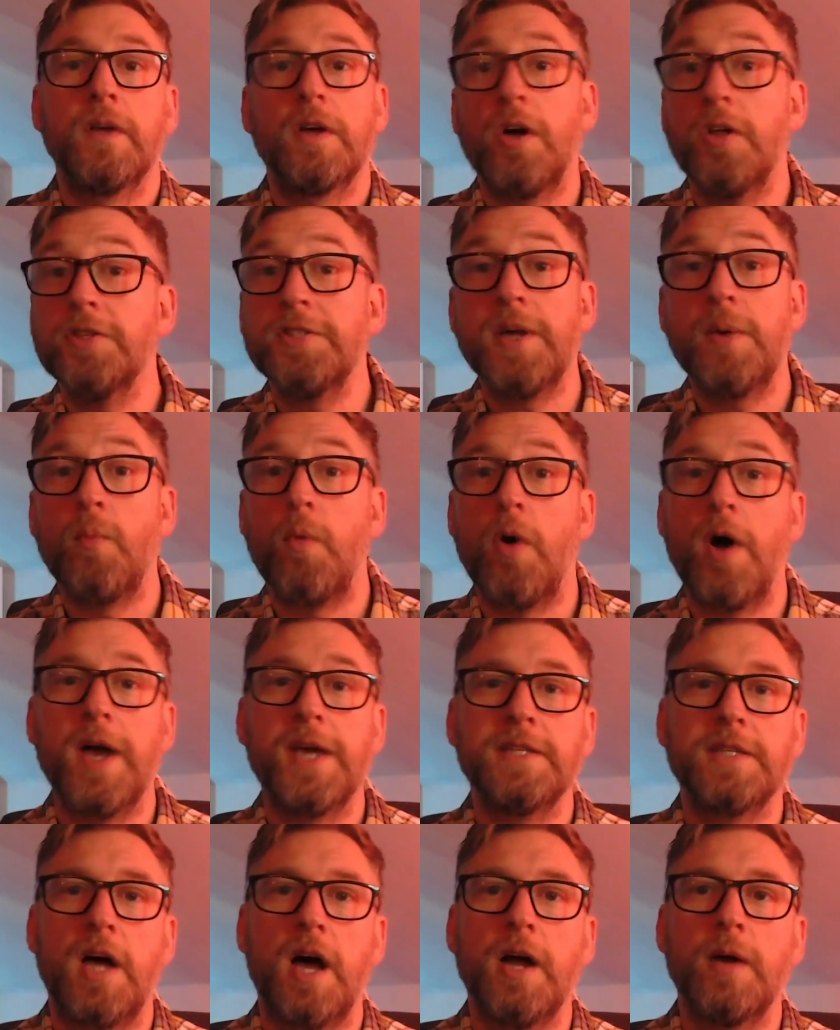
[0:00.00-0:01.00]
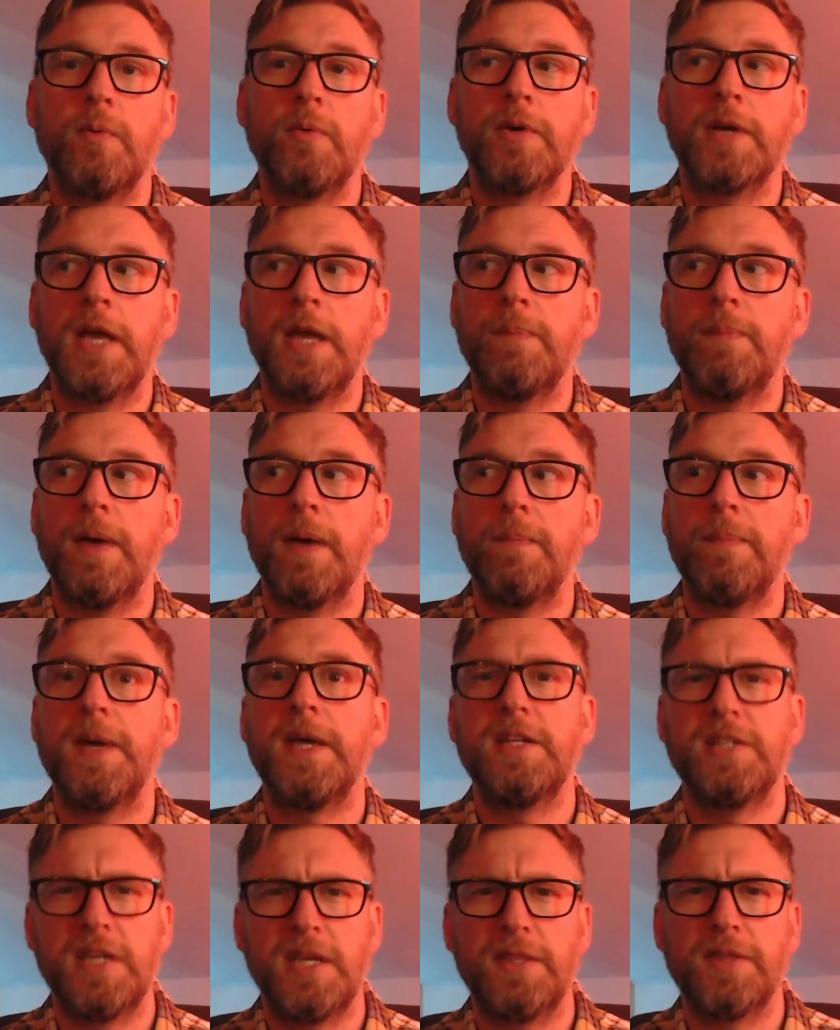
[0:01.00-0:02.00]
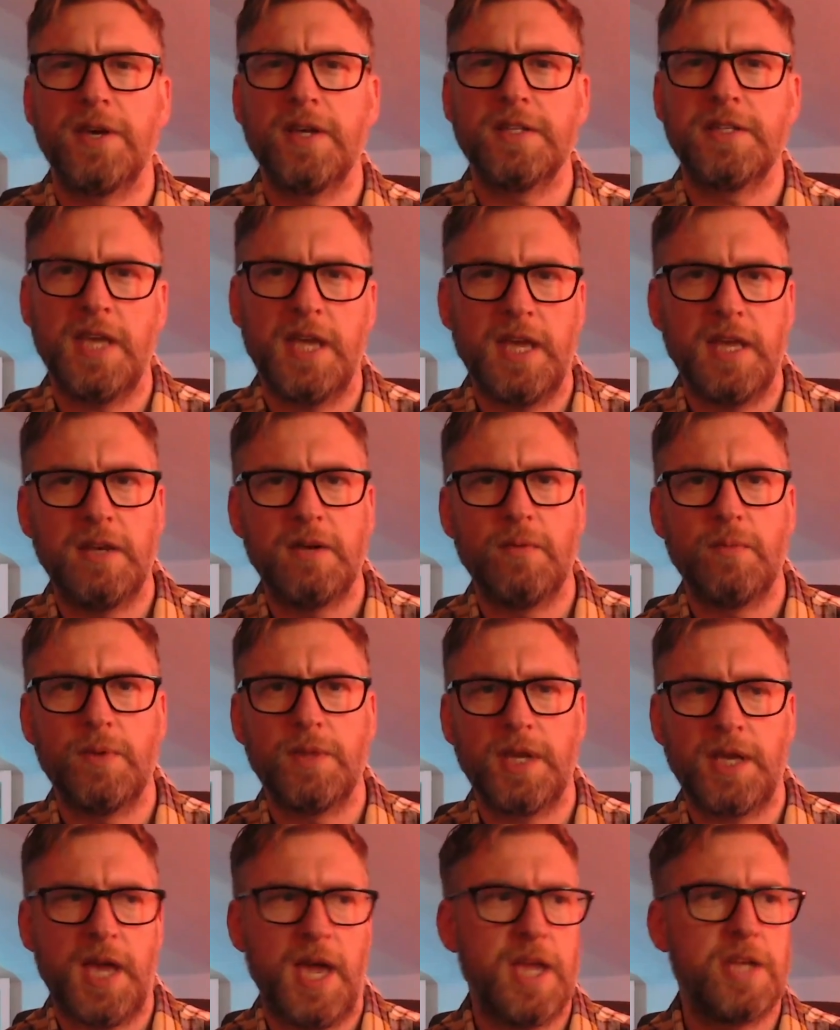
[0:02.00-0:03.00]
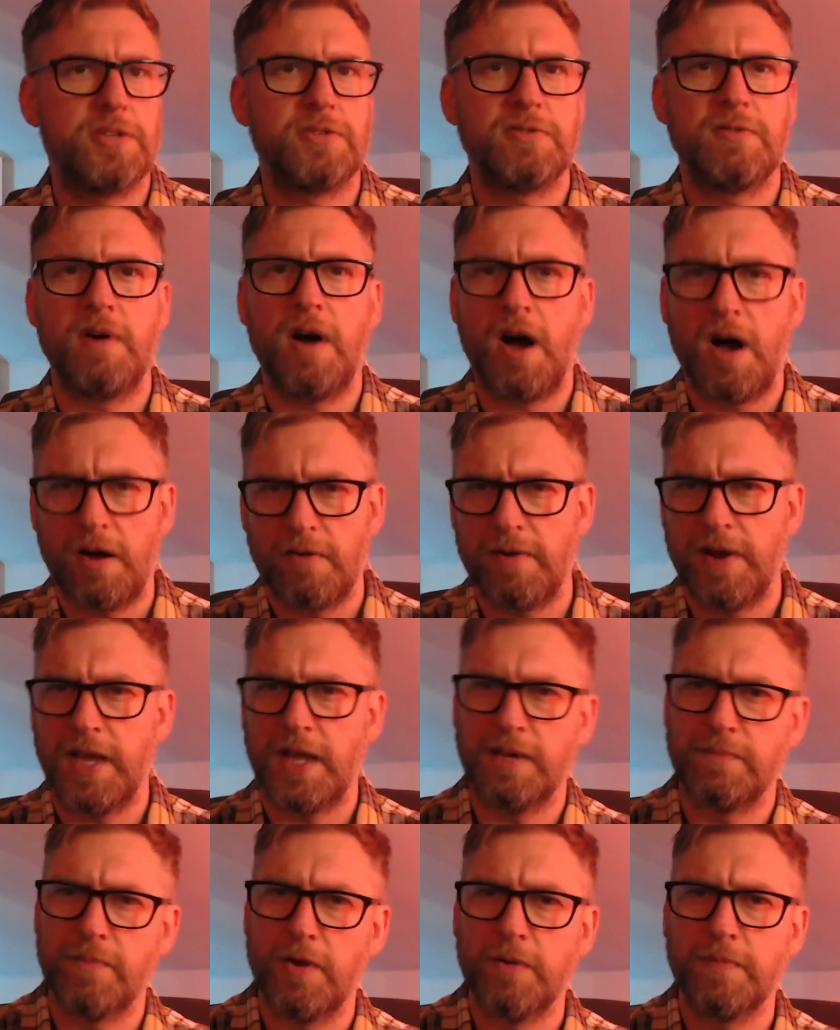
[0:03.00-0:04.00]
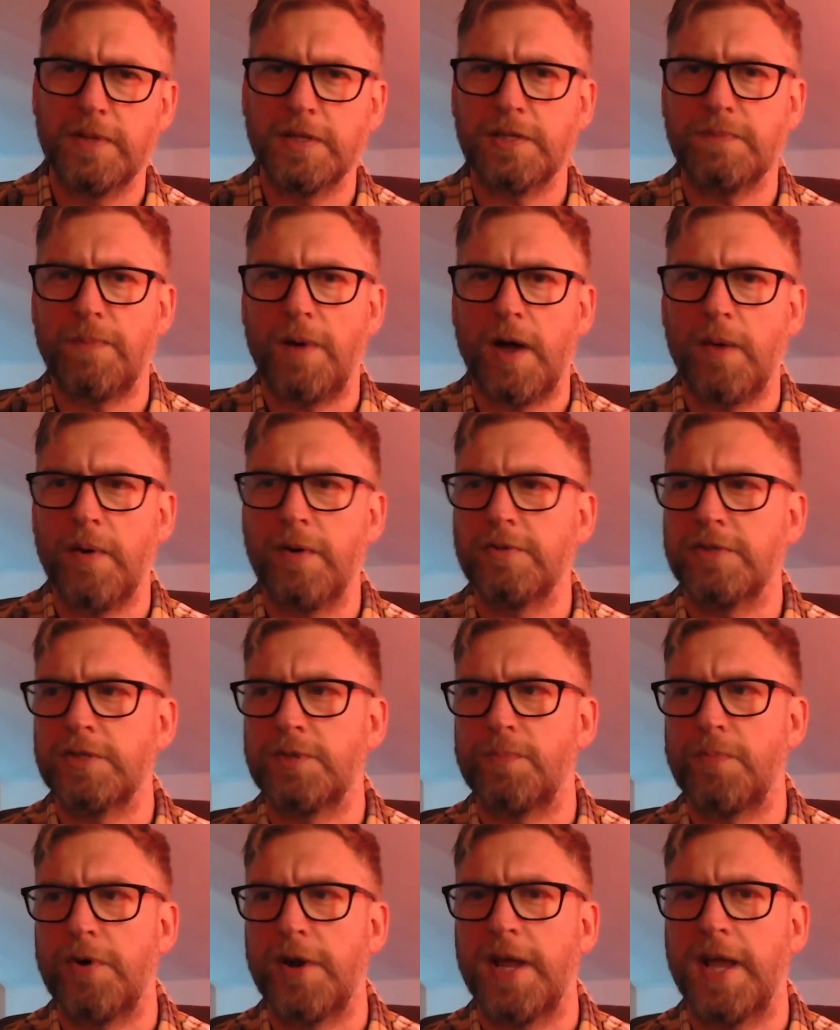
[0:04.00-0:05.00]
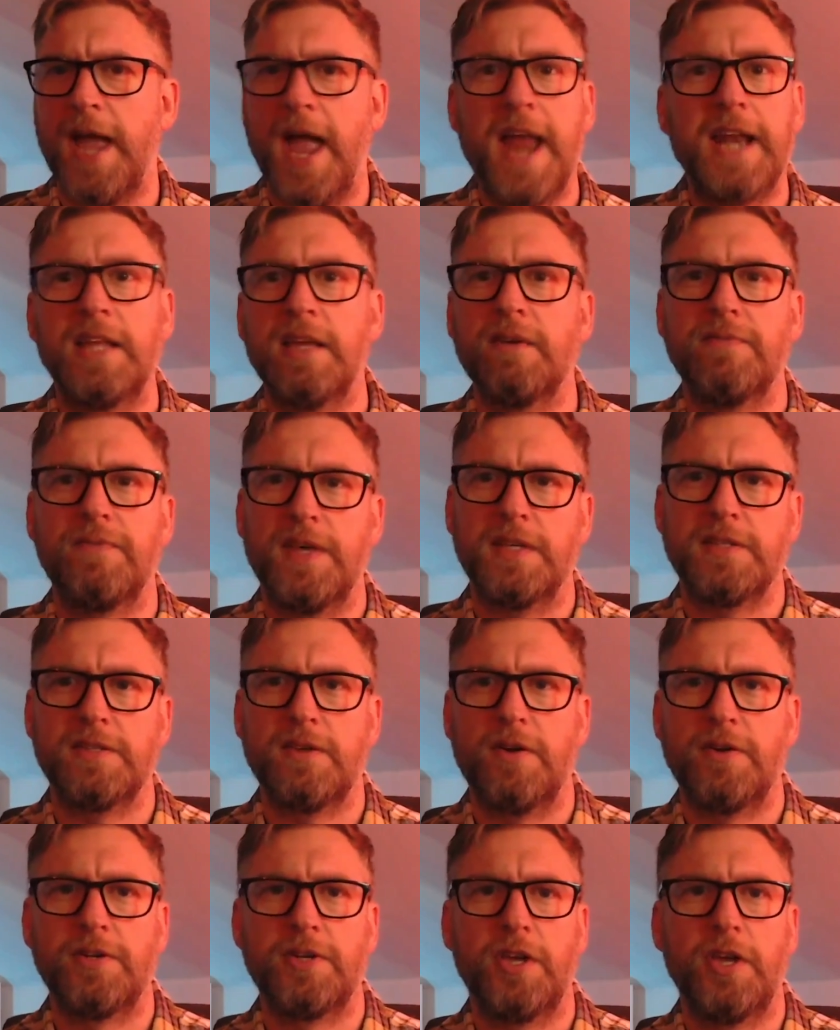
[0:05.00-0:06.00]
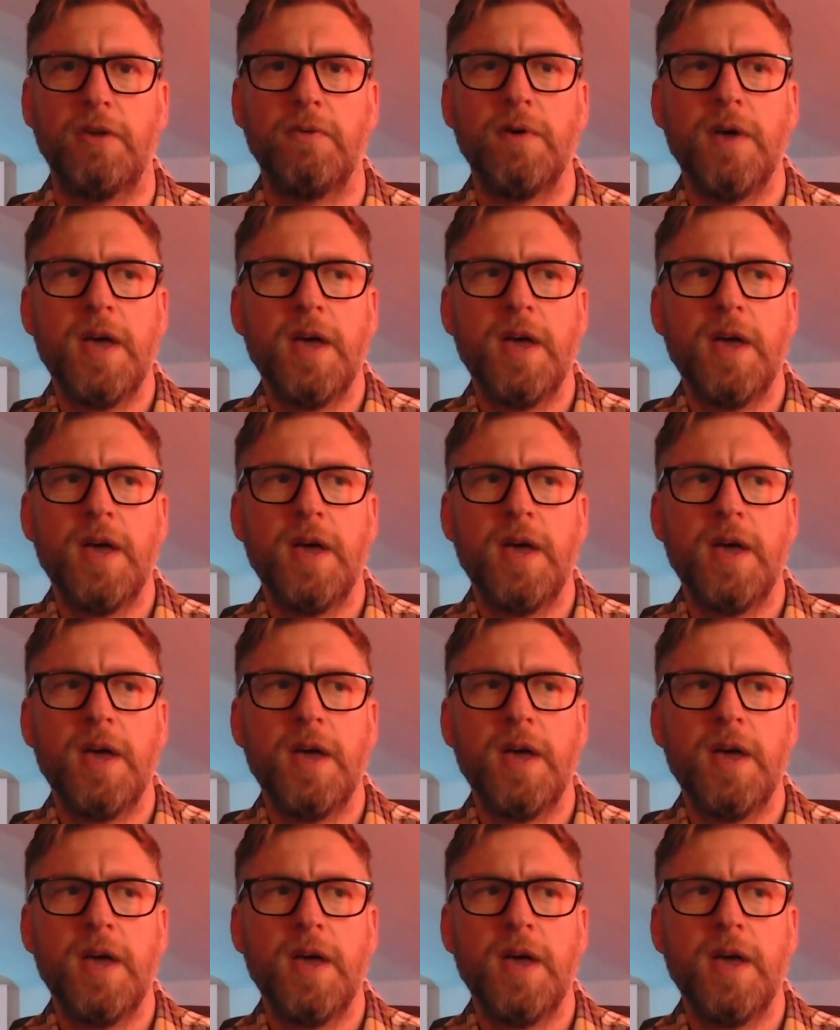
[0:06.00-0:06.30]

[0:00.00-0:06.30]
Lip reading: Content-wise, I will keep it PG-13 with occasional R-rated moments, but I won't spring any of this on you.